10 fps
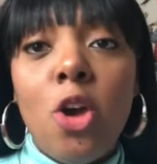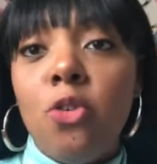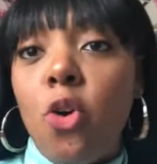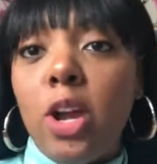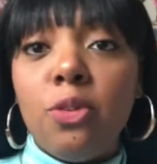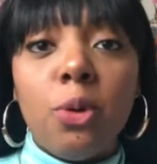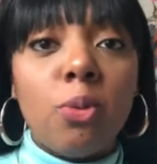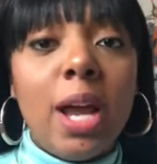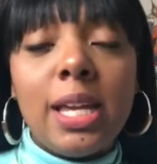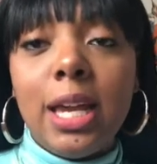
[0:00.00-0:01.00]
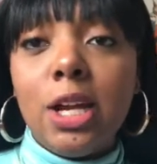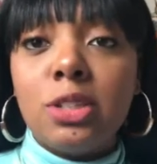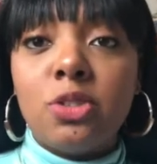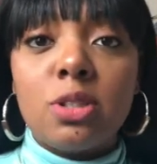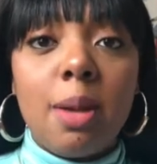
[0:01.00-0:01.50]
for if we're running
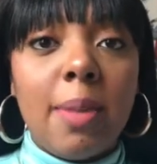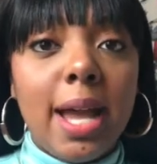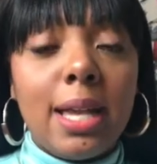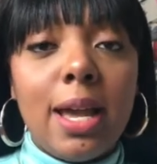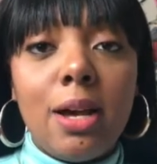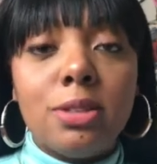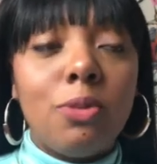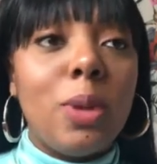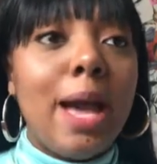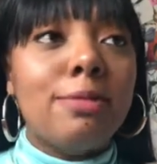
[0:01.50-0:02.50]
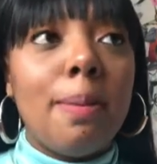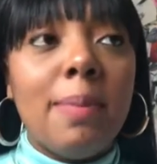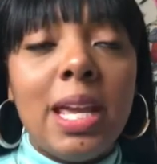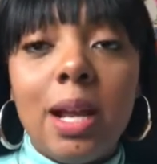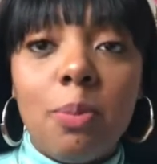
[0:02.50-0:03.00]
errands for somebody else, if we have to
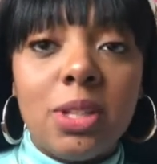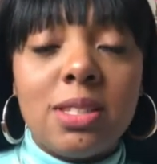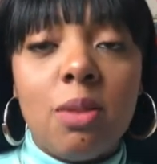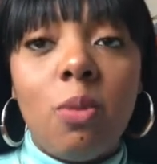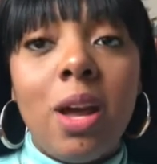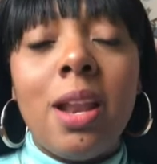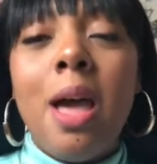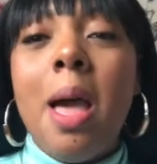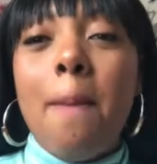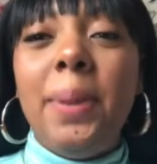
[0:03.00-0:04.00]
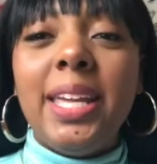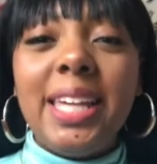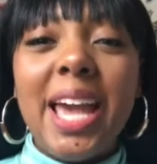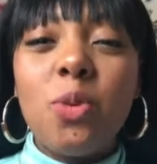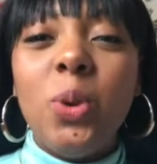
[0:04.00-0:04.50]
meet up with someone. But
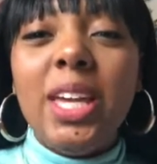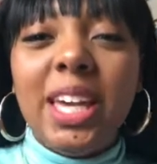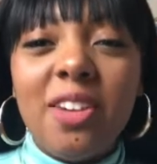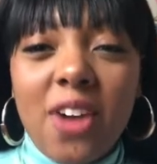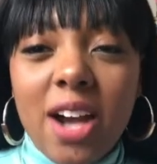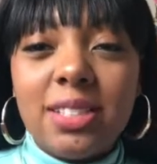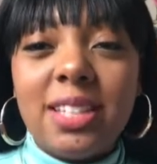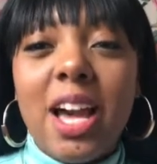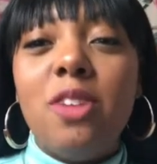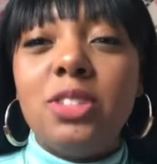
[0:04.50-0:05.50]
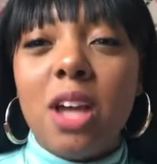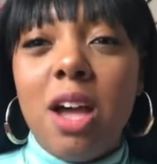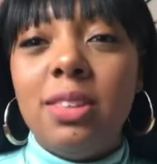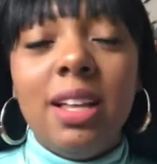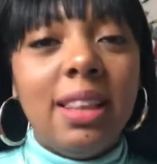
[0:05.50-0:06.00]
yet we give ourselves
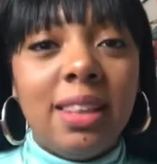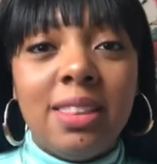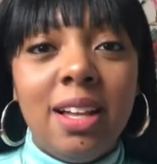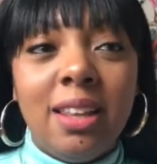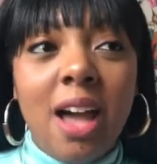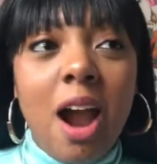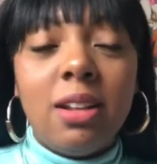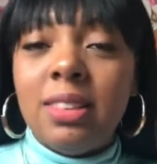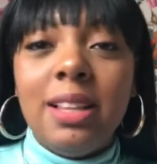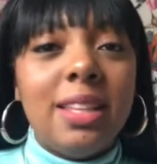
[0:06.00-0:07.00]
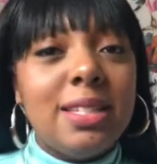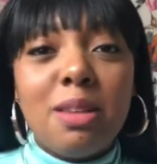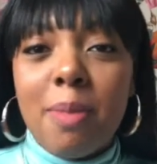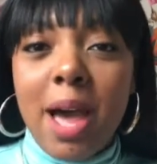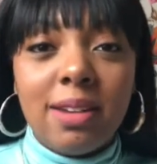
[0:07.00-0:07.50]
the, the, our, the
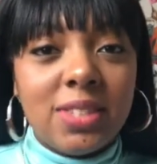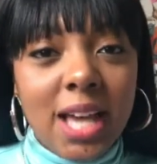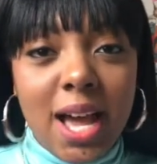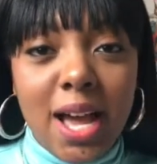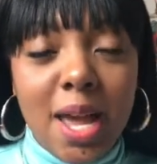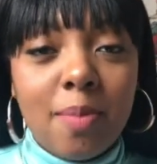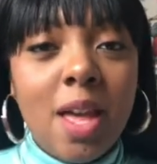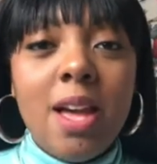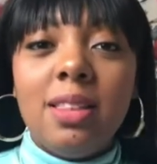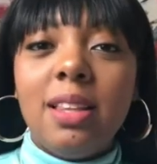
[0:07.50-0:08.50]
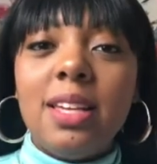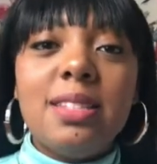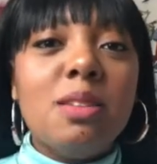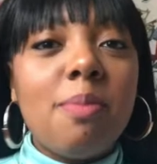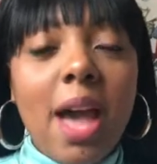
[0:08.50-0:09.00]
least amount of time, the
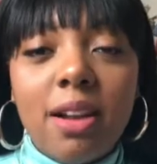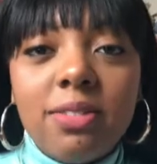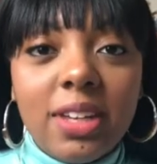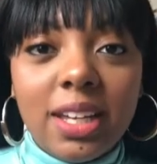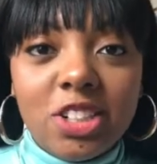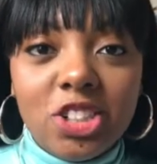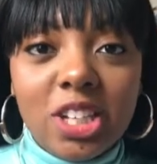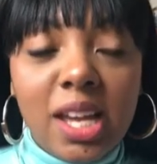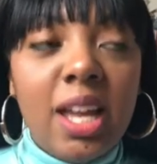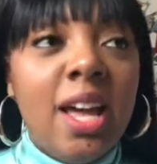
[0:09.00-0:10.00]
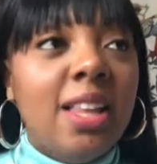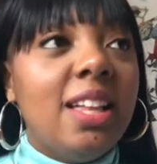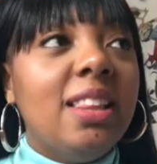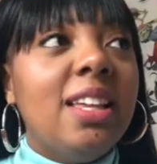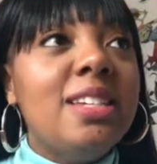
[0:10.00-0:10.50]
least amount of energy,
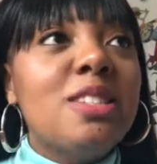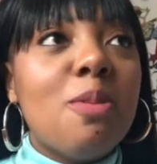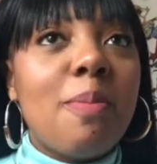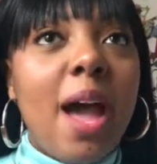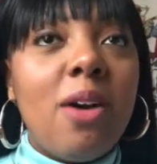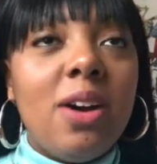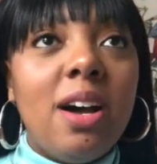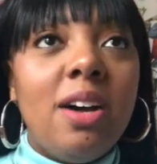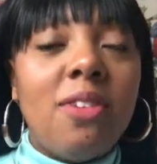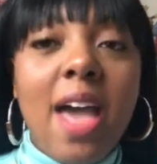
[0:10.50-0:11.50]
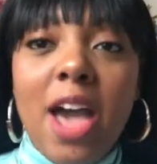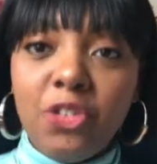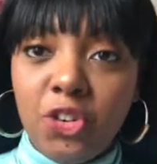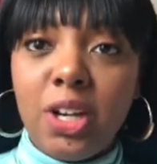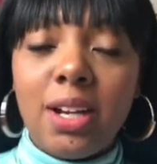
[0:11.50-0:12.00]
the least amount of
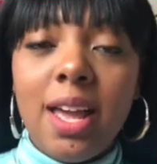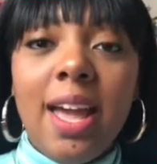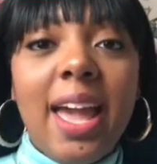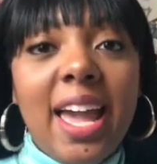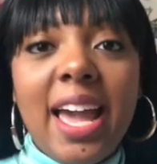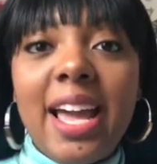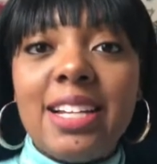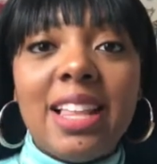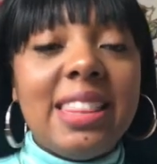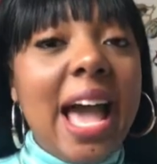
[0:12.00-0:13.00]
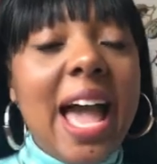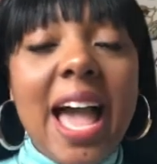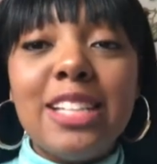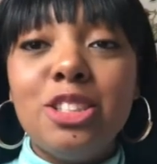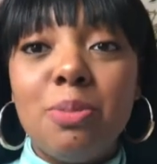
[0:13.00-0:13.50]
effort. And that
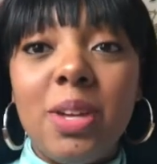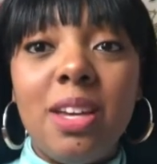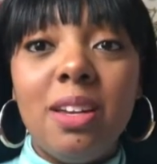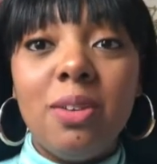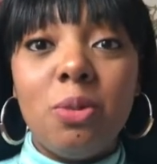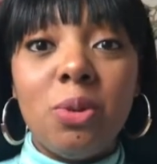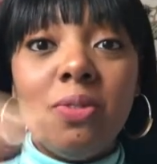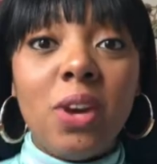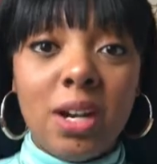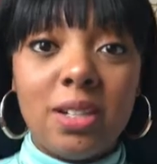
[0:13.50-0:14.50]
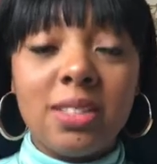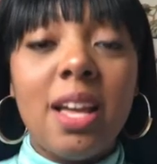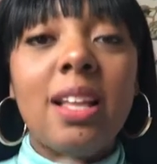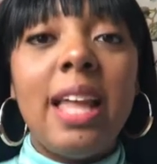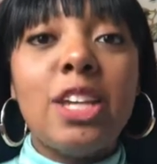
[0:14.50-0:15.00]
has to be reversed.
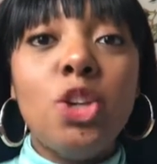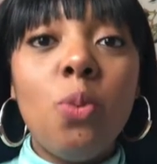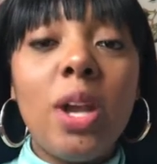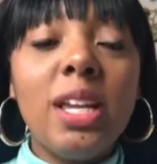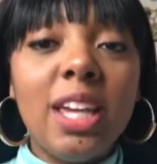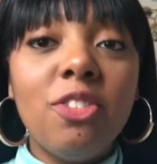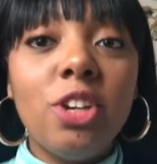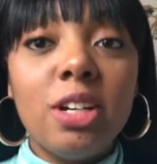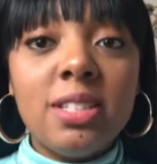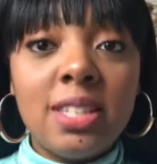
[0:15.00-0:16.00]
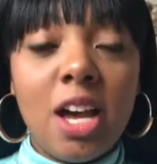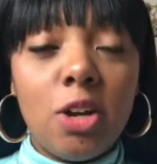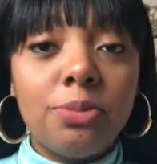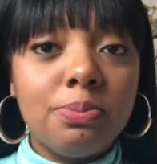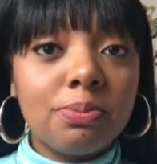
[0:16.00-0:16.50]
Like, you want to give
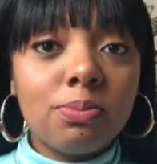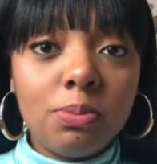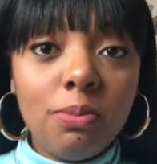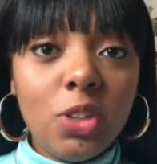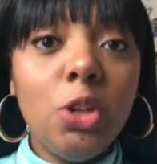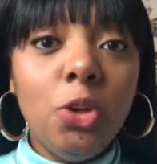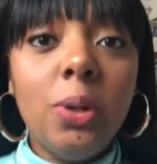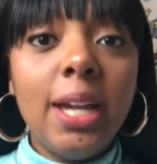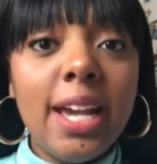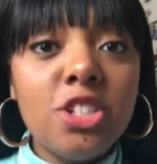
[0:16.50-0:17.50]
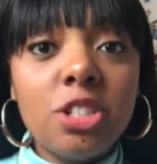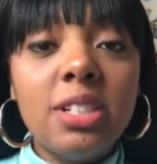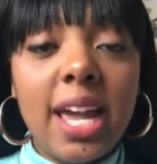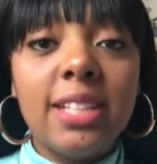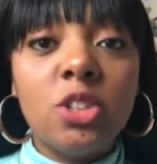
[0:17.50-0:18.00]
yourself, create your
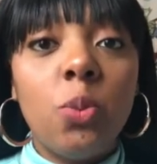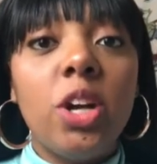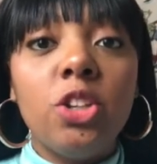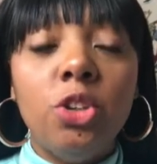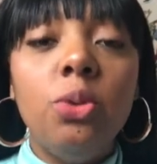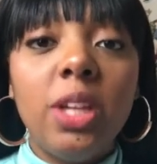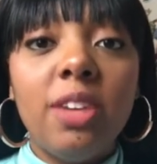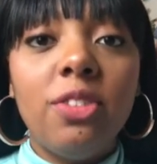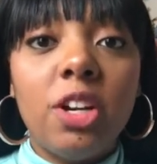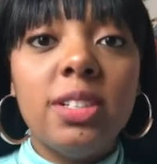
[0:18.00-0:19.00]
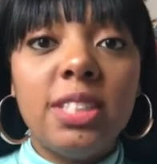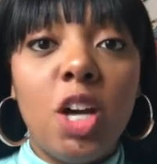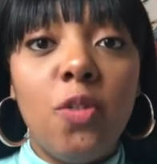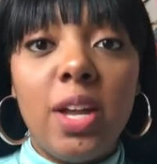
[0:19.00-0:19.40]
day to where you give yourself